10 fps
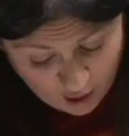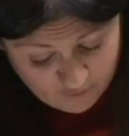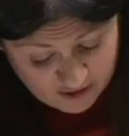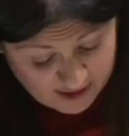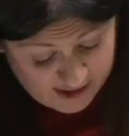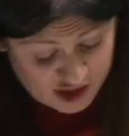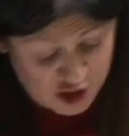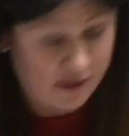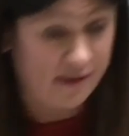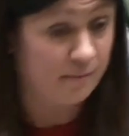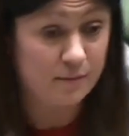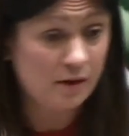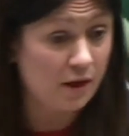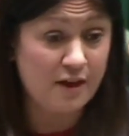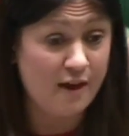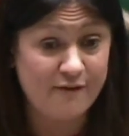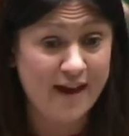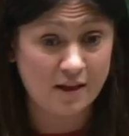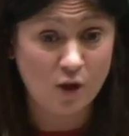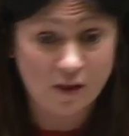over the decisions that
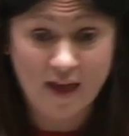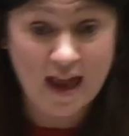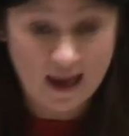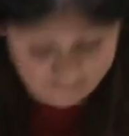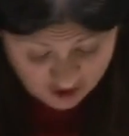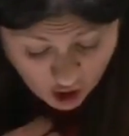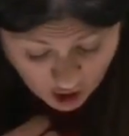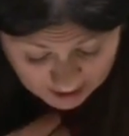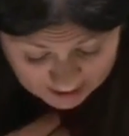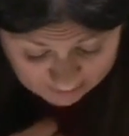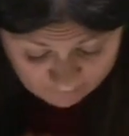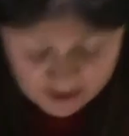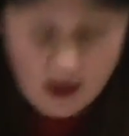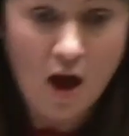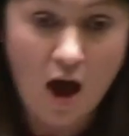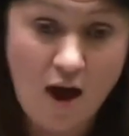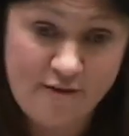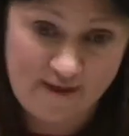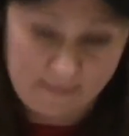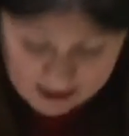affect not their lives, our lives, our
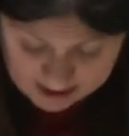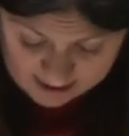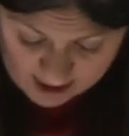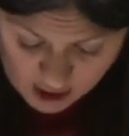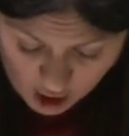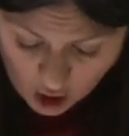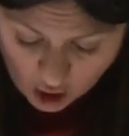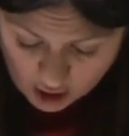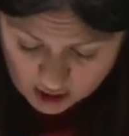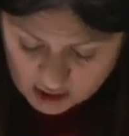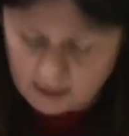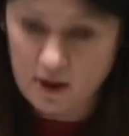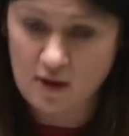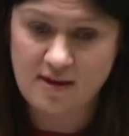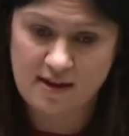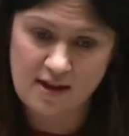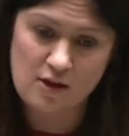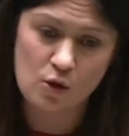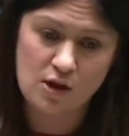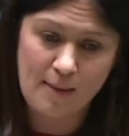families and our communities. He
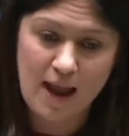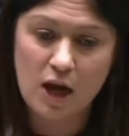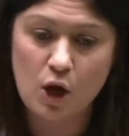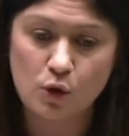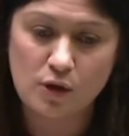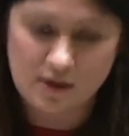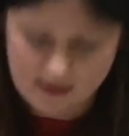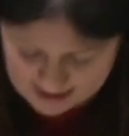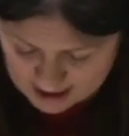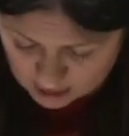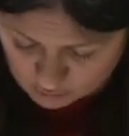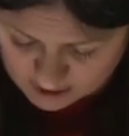talks about London-style